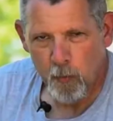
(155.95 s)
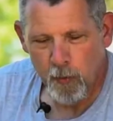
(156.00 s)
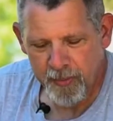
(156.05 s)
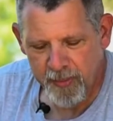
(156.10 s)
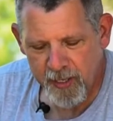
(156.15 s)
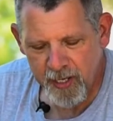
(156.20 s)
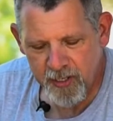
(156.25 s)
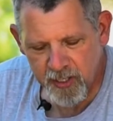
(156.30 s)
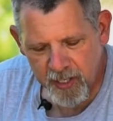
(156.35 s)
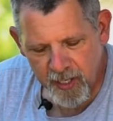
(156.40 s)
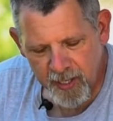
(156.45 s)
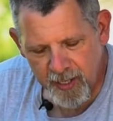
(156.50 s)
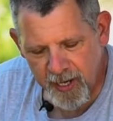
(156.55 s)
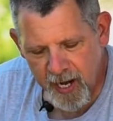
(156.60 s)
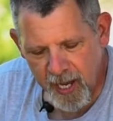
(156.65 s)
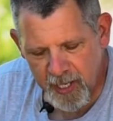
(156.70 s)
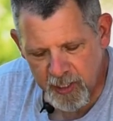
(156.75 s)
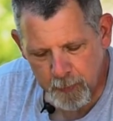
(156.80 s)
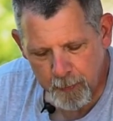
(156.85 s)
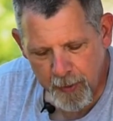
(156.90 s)
With each of the
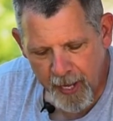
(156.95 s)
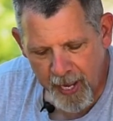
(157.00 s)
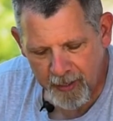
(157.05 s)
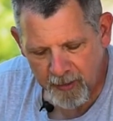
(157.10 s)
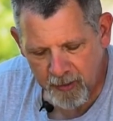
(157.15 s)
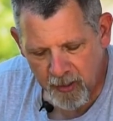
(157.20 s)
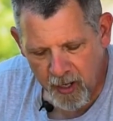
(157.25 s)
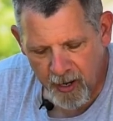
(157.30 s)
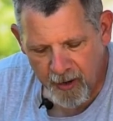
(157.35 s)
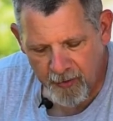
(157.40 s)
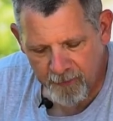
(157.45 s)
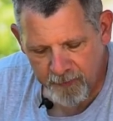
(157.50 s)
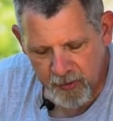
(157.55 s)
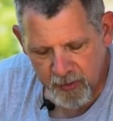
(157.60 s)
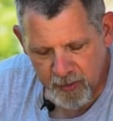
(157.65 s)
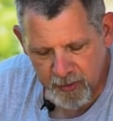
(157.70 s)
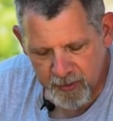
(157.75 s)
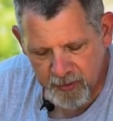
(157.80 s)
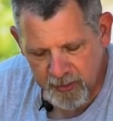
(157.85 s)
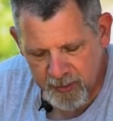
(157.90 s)
nuts backed off,
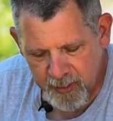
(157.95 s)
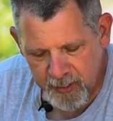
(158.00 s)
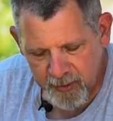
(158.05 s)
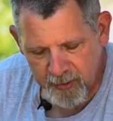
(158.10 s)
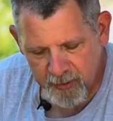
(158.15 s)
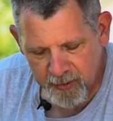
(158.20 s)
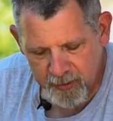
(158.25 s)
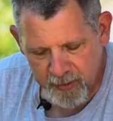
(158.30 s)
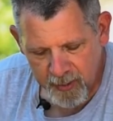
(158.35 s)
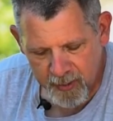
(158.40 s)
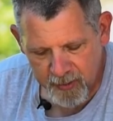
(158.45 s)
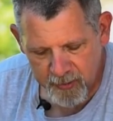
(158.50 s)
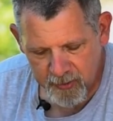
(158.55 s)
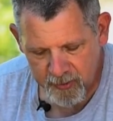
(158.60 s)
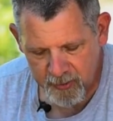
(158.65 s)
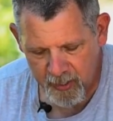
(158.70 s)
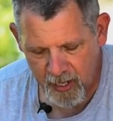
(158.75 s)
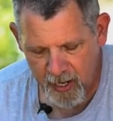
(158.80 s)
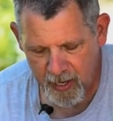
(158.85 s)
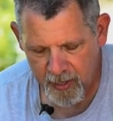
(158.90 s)
you can see that
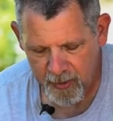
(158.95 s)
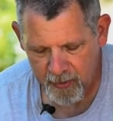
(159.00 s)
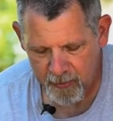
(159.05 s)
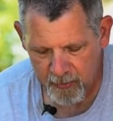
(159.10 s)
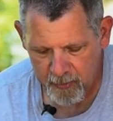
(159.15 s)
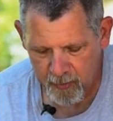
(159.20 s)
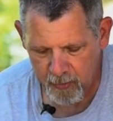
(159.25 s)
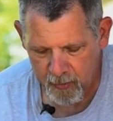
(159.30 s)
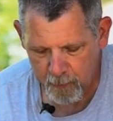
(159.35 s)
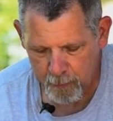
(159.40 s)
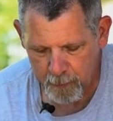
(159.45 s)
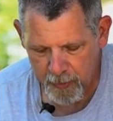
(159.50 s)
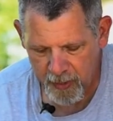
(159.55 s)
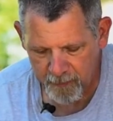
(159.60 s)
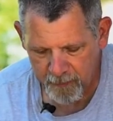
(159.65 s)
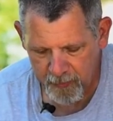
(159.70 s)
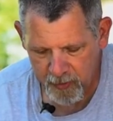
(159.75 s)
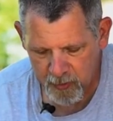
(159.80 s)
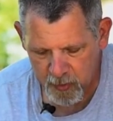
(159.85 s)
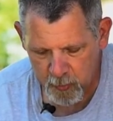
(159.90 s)
this uh,
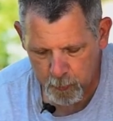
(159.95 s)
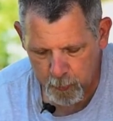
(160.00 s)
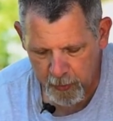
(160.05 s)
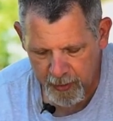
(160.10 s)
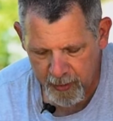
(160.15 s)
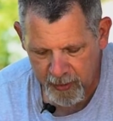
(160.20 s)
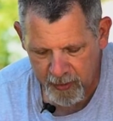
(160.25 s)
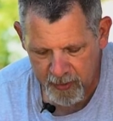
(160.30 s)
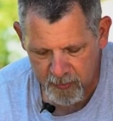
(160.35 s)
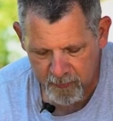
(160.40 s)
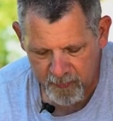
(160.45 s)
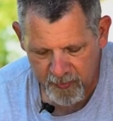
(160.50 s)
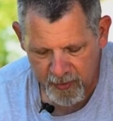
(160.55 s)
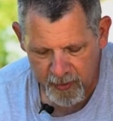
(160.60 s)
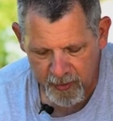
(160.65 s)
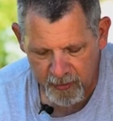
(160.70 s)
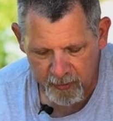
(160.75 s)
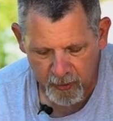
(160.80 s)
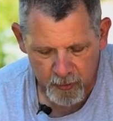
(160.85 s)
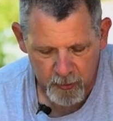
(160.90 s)
Belleville spring is
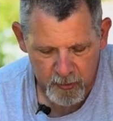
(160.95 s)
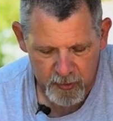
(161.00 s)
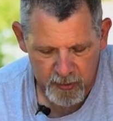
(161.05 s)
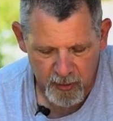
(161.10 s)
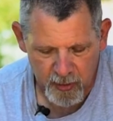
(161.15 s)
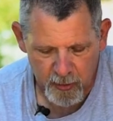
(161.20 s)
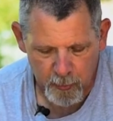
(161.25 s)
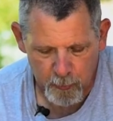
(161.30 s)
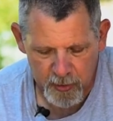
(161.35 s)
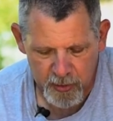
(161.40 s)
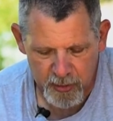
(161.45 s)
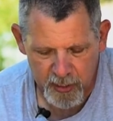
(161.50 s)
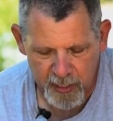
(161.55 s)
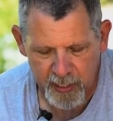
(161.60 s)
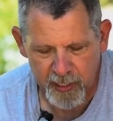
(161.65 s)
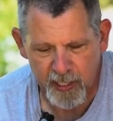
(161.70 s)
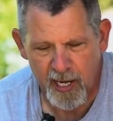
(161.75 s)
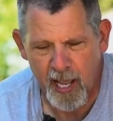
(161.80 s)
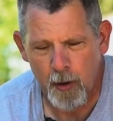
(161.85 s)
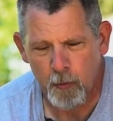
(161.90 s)
very loose on the
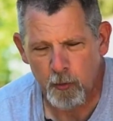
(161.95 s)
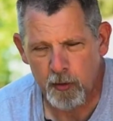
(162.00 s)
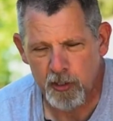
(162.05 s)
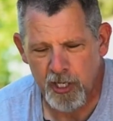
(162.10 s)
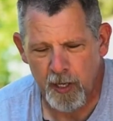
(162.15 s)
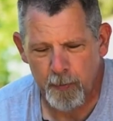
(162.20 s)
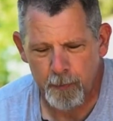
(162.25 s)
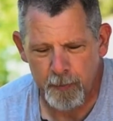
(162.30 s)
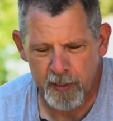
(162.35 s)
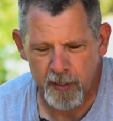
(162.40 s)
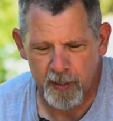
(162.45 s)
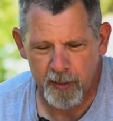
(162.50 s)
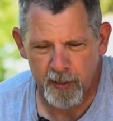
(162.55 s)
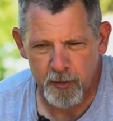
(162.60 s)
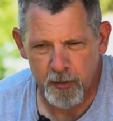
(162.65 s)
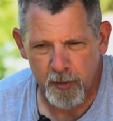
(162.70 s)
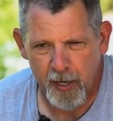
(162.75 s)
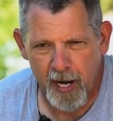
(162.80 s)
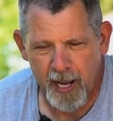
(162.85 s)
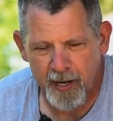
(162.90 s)
machine. Now we'll jump into
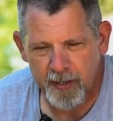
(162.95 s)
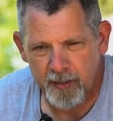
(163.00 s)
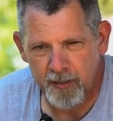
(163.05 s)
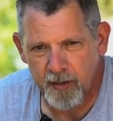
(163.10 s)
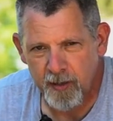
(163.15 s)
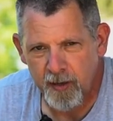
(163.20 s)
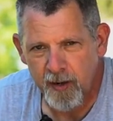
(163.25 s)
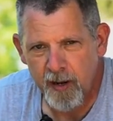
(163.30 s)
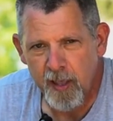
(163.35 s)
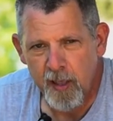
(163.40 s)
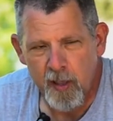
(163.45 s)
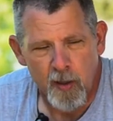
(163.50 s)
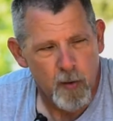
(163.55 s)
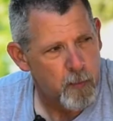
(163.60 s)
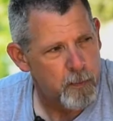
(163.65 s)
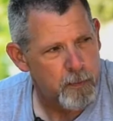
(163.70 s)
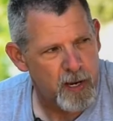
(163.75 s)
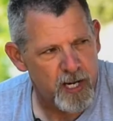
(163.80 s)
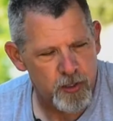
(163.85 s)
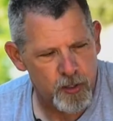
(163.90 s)
the tractor,
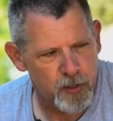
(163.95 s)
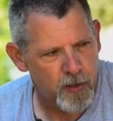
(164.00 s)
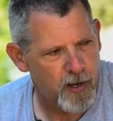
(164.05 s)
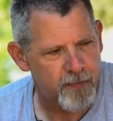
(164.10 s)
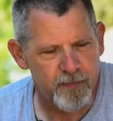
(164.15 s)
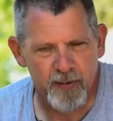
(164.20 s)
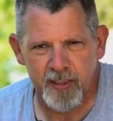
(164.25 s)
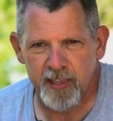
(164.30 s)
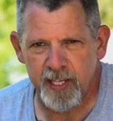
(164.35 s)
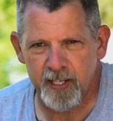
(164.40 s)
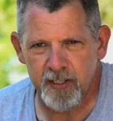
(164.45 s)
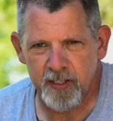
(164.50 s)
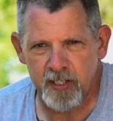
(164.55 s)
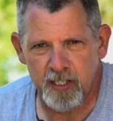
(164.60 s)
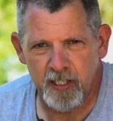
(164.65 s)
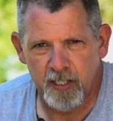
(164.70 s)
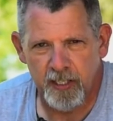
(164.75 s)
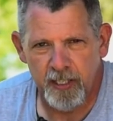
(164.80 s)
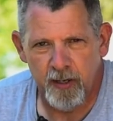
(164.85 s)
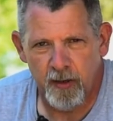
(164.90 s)
make sure everything's
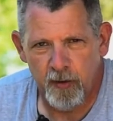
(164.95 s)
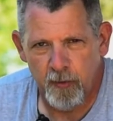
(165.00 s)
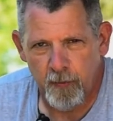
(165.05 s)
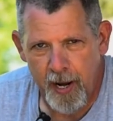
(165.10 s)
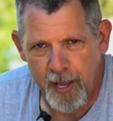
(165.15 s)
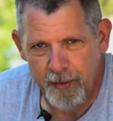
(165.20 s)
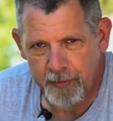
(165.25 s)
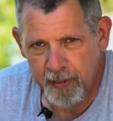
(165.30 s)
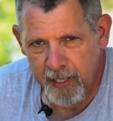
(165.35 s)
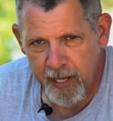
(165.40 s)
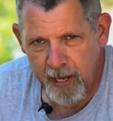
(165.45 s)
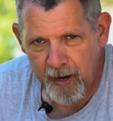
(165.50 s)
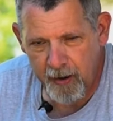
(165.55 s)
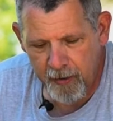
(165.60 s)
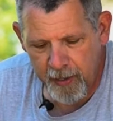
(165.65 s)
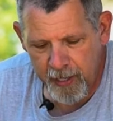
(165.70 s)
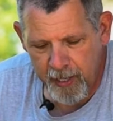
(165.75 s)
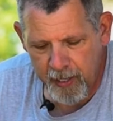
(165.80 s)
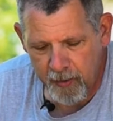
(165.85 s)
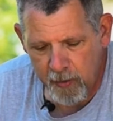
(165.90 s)
clear around the
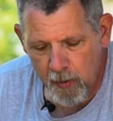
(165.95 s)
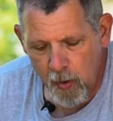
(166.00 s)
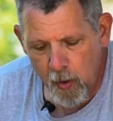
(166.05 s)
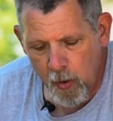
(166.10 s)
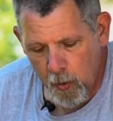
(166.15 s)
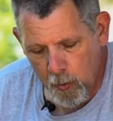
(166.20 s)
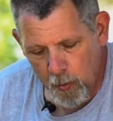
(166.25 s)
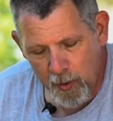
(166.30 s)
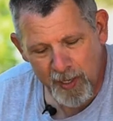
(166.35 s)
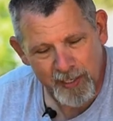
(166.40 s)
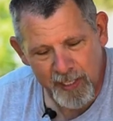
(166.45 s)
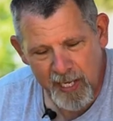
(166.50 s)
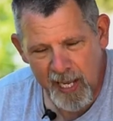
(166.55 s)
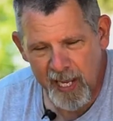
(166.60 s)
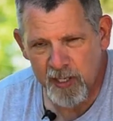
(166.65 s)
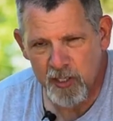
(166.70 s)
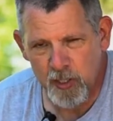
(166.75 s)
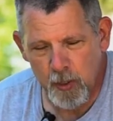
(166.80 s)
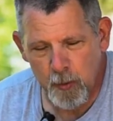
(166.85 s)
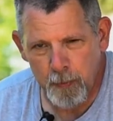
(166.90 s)
area.
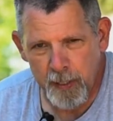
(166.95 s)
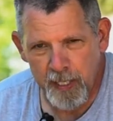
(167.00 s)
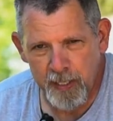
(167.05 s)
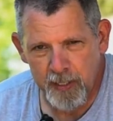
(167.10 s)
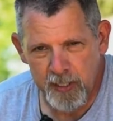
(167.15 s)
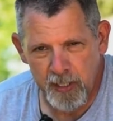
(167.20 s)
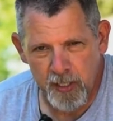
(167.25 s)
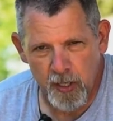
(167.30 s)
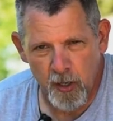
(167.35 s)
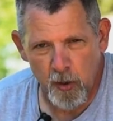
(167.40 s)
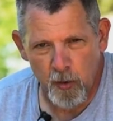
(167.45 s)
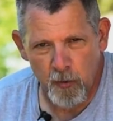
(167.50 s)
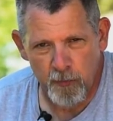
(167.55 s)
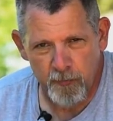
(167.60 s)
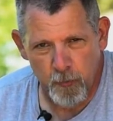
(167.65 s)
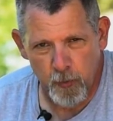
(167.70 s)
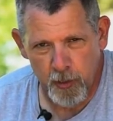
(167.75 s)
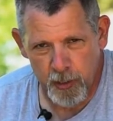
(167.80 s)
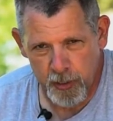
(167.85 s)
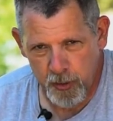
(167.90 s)
Engage the P T O
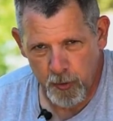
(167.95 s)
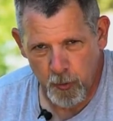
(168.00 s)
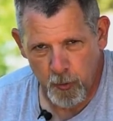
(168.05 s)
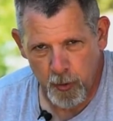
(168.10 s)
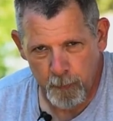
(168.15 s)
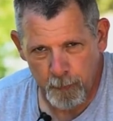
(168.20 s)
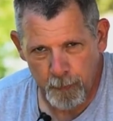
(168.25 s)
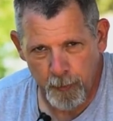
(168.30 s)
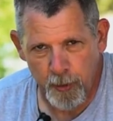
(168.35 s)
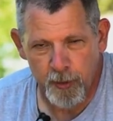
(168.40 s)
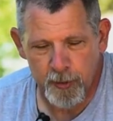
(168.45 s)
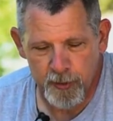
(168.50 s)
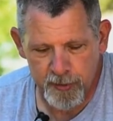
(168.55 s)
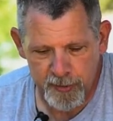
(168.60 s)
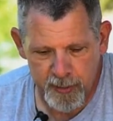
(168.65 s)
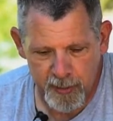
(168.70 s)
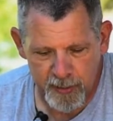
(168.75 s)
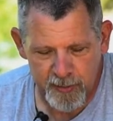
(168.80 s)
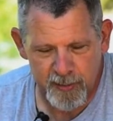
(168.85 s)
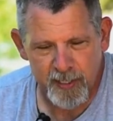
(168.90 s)
for a short
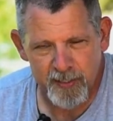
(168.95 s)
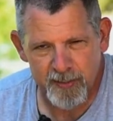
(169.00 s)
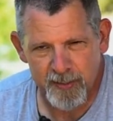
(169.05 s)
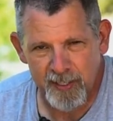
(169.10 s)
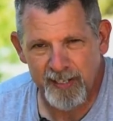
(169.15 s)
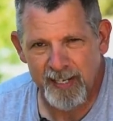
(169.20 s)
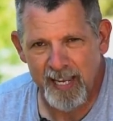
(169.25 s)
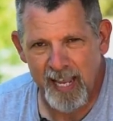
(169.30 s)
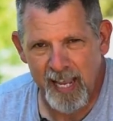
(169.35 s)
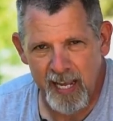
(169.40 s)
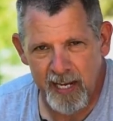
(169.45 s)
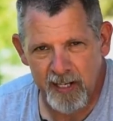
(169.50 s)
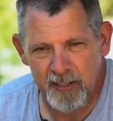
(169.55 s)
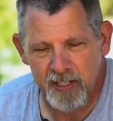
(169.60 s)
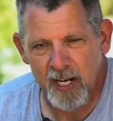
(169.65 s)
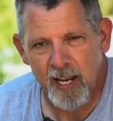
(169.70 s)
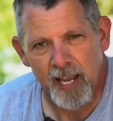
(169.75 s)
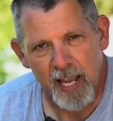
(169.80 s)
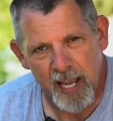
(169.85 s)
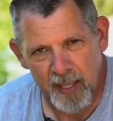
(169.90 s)
burst,
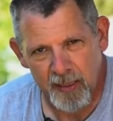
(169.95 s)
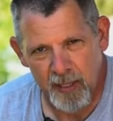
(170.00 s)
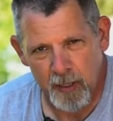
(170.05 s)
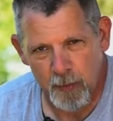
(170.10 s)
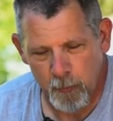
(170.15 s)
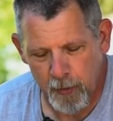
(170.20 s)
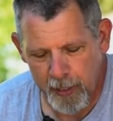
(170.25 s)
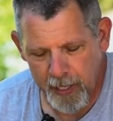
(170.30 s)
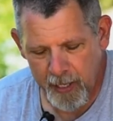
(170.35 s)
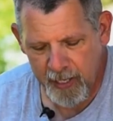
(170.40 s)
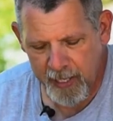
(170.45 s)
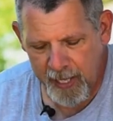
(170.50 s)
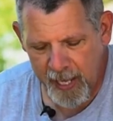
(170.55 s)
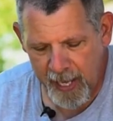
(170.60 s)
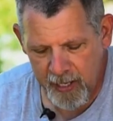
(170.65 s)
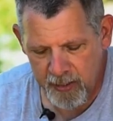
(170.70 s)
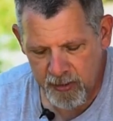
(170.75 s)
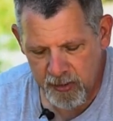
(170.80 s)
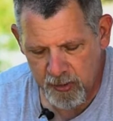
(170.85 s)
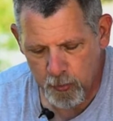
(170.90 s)
disengage, and then
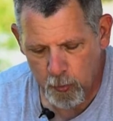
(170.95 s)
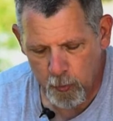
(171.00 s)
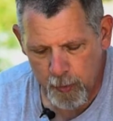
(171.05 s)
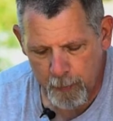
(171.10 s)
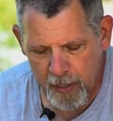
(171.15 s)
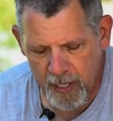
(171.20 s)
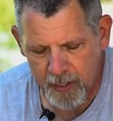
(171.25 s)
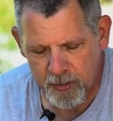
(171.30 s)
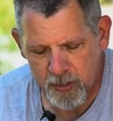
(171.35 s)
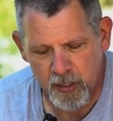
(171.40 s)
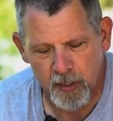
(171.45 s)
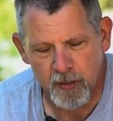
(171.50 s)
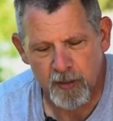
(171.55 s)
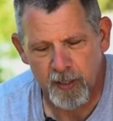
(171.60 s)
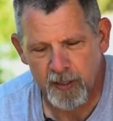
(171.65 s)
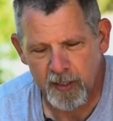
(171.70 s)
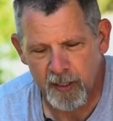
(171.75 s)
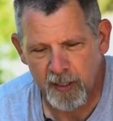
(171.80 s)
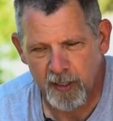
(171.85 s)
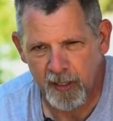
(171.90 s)
re-engage so we make sure
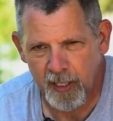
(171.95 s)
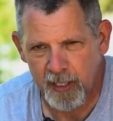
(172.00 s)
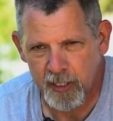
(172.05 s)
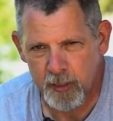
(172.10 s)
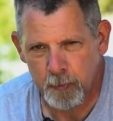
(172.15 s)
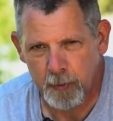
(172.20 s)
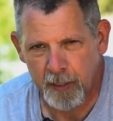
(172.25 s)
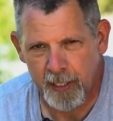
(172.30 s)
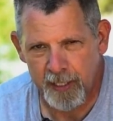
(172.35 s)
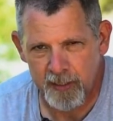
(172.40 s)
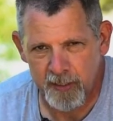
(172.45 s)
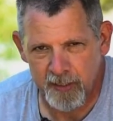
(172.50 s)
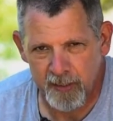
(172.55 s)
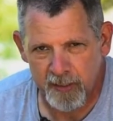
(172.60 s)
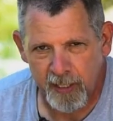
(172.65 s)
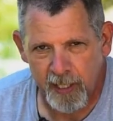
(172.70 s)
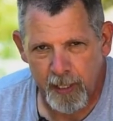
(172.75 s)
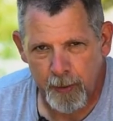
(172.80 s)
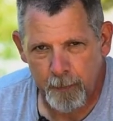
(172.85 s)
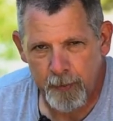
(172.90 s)
that the clutch plates
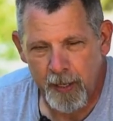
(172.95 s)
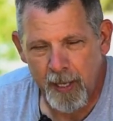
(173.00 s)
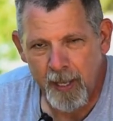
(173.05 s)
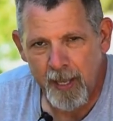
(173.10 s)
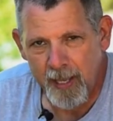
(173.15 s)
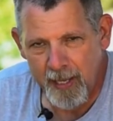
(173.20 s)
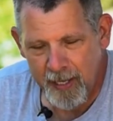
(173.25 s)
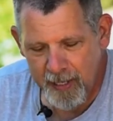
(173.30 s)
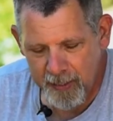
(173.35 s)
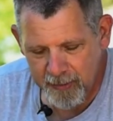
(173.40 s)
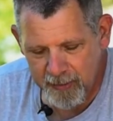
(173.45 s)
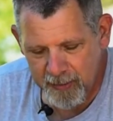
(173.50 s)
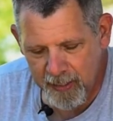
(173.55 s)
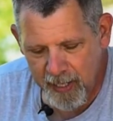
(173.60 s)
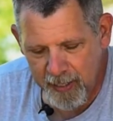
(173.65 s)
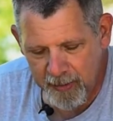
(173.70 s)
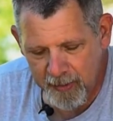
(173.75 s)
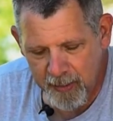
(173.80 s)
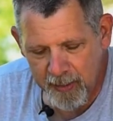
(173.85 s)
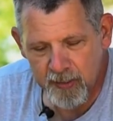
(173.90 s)
slip
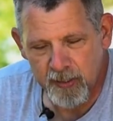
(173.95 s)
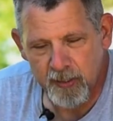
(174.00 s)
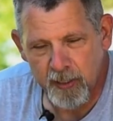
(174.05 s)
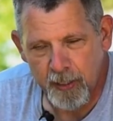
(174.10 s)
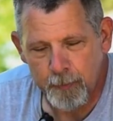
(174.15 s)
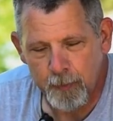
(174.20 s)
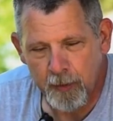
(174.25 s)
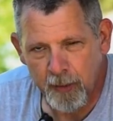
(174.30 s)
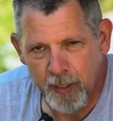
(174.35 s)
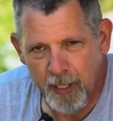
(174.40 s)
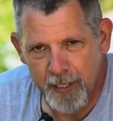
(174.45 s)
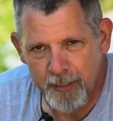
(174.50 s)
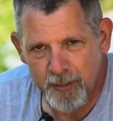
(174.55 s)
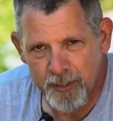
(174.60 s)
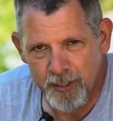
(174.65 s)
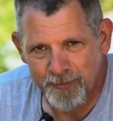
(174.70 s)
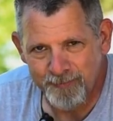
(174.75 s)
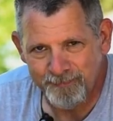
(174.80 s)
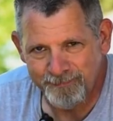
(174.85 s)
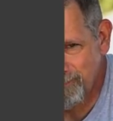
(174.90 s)
inside this slip clutch.